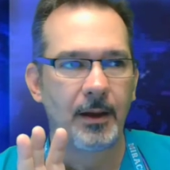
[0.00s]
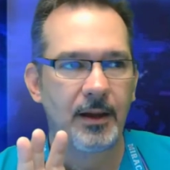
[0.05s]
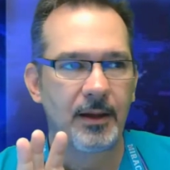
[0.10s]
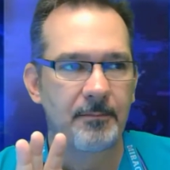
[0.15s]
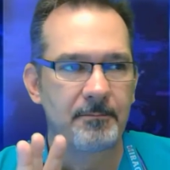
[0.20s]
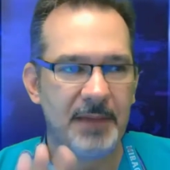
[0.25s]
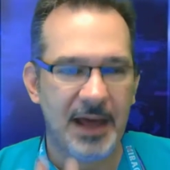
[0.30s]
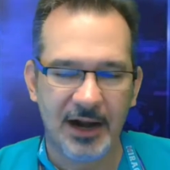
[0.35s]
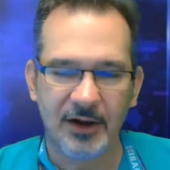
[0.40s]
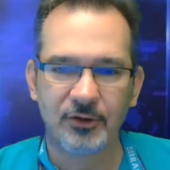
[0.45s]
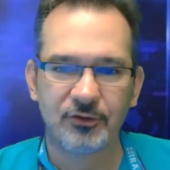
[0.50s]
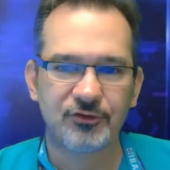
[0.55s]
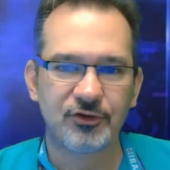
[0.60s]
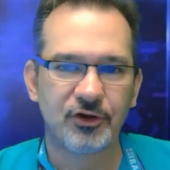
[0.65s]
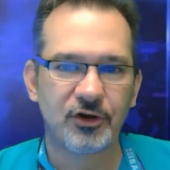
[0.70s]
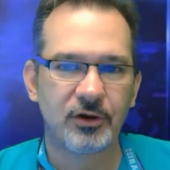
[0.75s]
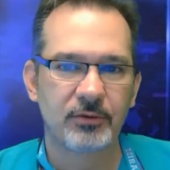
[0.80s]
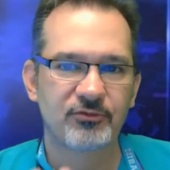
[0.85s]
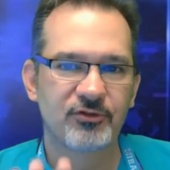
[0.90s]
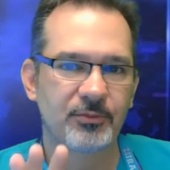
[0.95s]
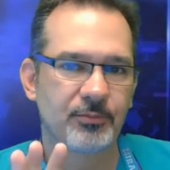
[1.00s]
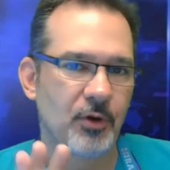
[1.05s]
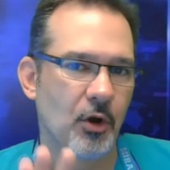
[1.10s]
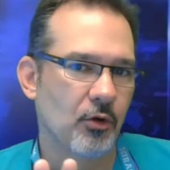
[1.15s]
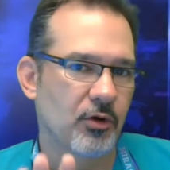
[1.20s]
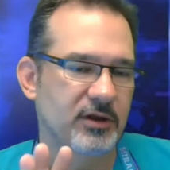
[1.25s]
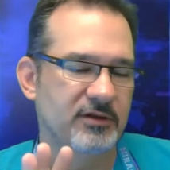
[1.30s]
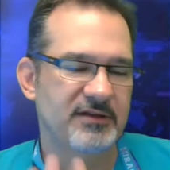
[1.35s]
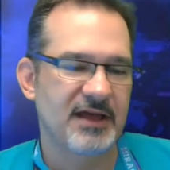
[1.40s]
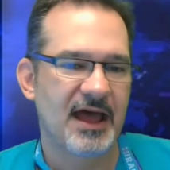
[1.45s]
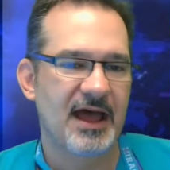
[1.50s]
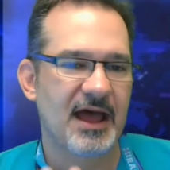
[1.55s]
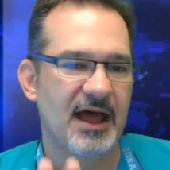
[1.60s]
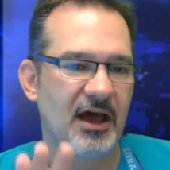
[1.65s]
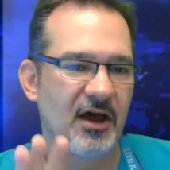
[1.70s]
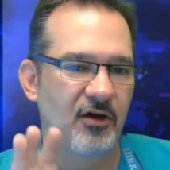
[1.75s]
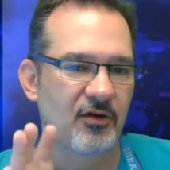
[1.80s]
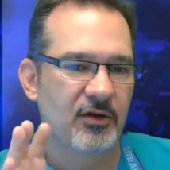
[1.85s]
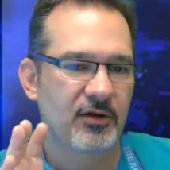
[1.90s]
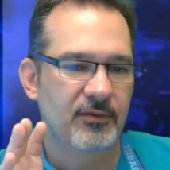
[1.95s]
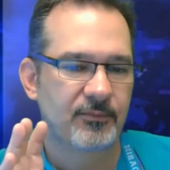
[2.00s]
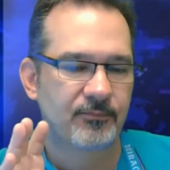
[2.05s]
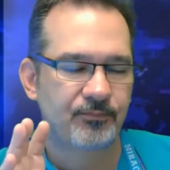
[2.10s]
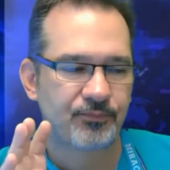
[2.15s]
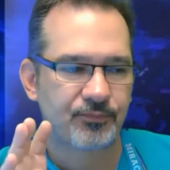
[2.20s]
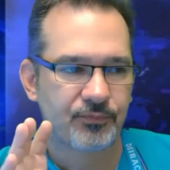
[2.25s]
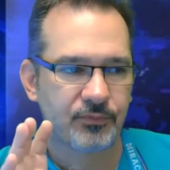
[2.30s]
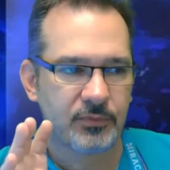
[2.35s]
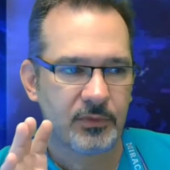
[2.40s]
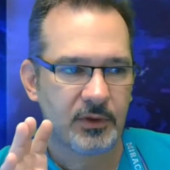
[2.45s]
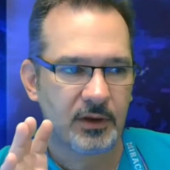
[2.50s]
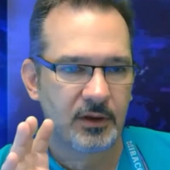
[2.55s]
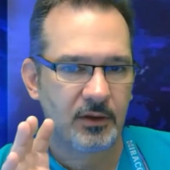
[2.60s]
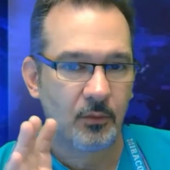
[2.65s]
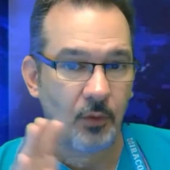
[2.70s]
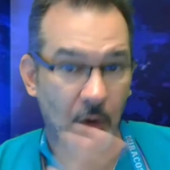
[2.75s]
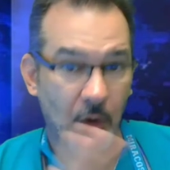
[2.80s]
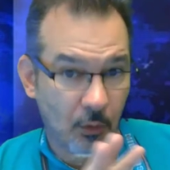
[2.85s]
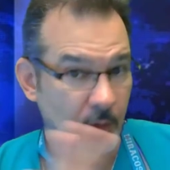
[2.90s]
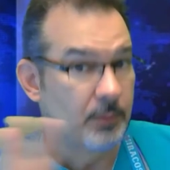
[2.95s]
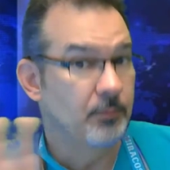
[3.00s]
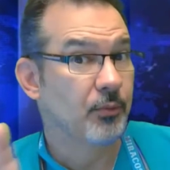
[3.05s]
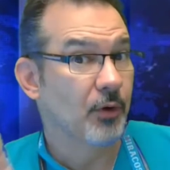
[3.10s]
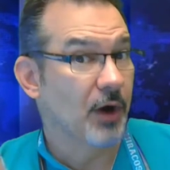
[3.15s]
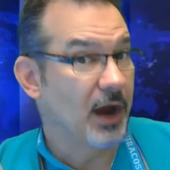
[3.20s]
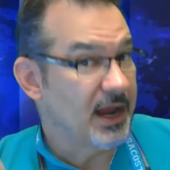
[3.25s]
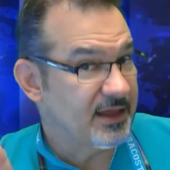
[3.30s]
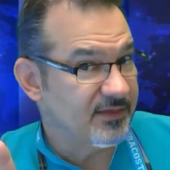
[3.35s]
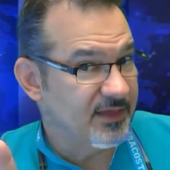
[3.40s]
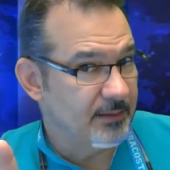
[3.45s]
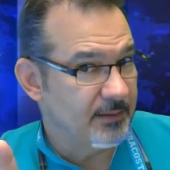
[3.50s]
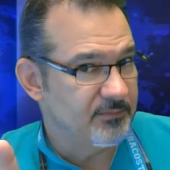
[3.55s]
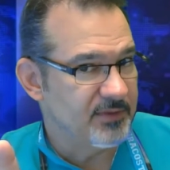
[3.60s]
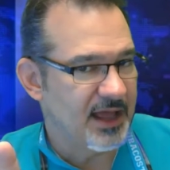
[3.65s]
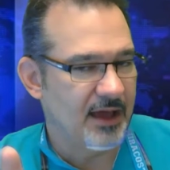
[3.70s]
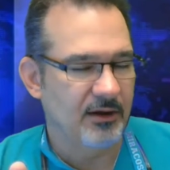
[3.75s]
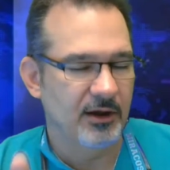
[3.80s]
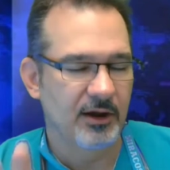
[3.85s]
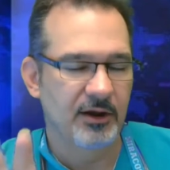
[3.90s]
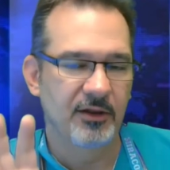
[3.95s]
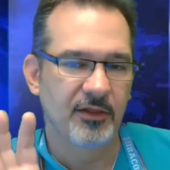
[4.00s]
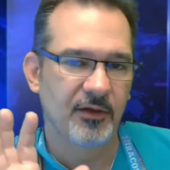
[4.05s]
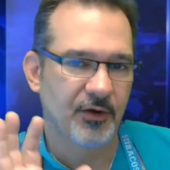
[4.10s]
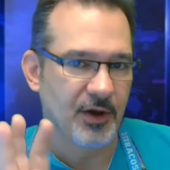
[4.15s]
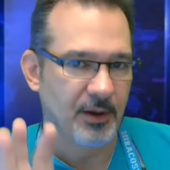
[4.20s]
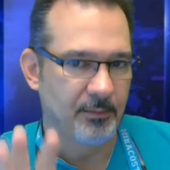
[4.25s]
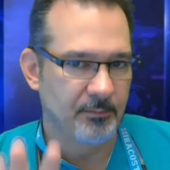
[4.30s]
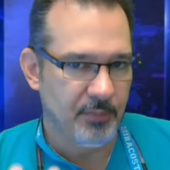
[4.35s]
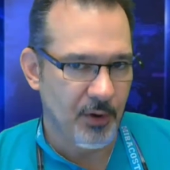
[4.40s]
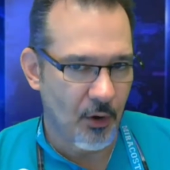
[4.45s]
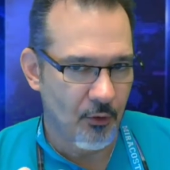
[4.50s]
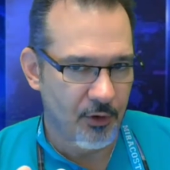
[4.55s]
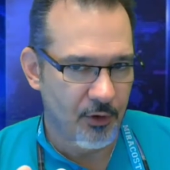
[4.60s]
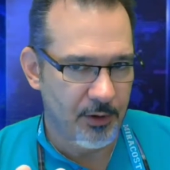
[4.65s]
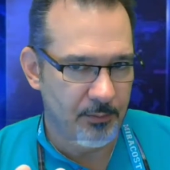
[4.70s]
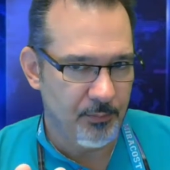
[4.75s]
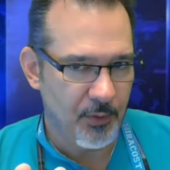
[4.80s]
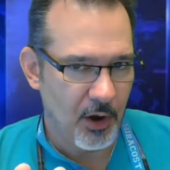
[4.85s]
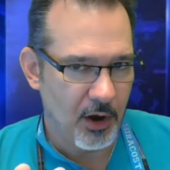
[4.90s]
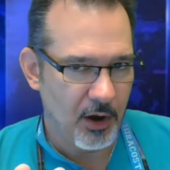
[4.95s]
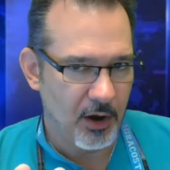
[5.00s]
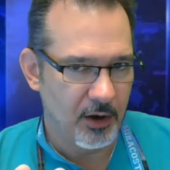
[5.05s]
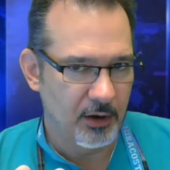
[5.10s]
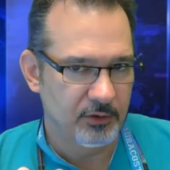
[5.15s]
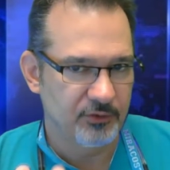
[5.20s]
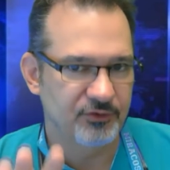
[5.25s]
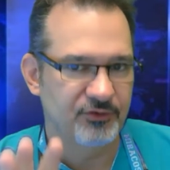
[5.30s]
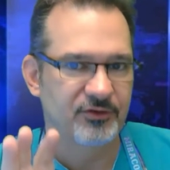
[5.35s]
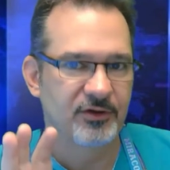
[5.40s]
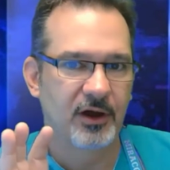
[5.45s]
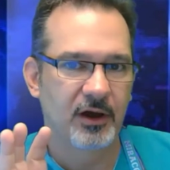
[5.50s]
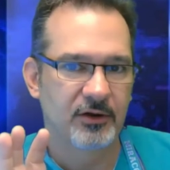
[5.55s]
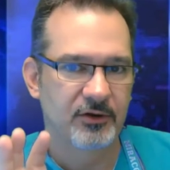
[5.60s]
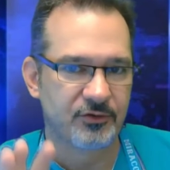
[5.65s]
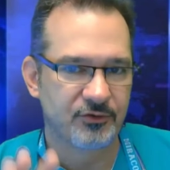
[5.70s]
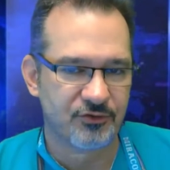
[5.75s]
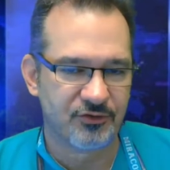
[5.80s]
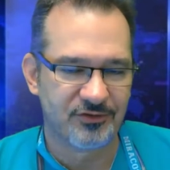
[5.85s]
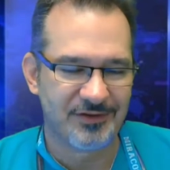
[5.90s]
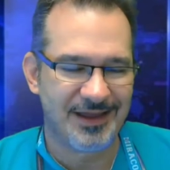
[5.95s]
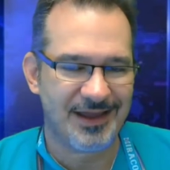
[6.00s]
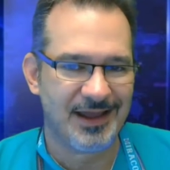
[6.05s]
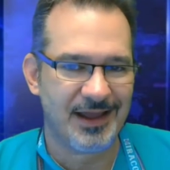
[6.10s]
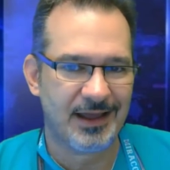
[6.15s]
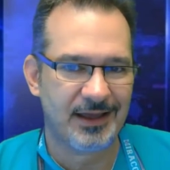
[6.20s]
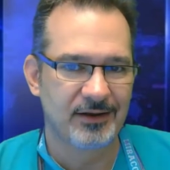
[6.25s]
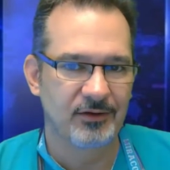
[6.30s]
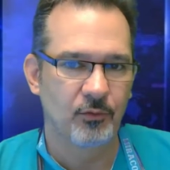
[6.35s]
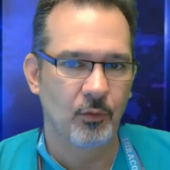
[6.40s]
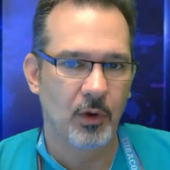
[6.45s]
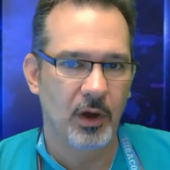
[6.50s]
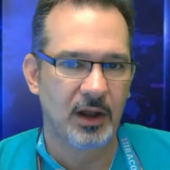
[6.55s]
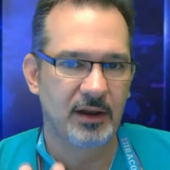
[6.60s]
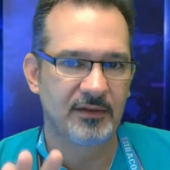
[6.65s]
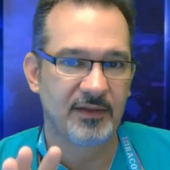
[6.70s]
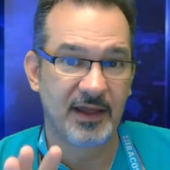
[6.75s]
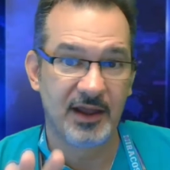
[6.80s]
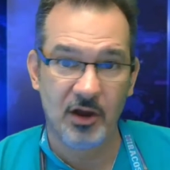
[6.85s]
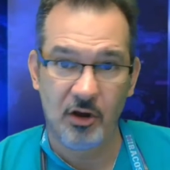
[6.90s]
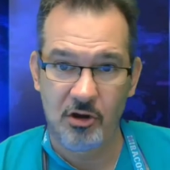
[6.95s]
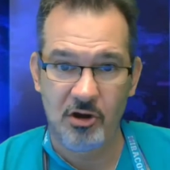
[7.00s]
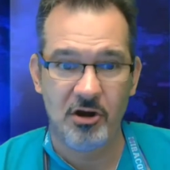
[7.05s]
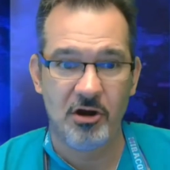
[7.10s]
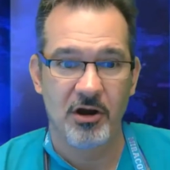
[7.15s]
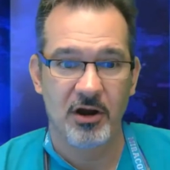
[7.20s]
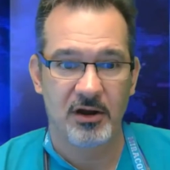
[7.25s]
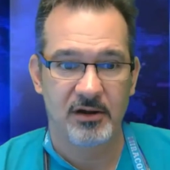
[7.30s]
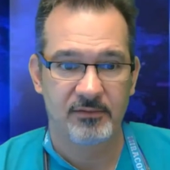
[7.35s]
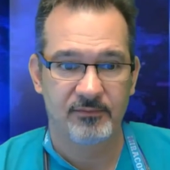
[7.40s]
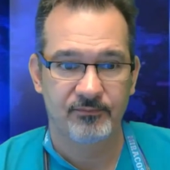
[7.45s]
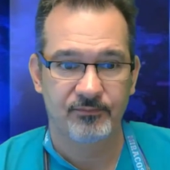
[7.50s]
medical terms are broken down, or we break them down into their component parts to understand what they are.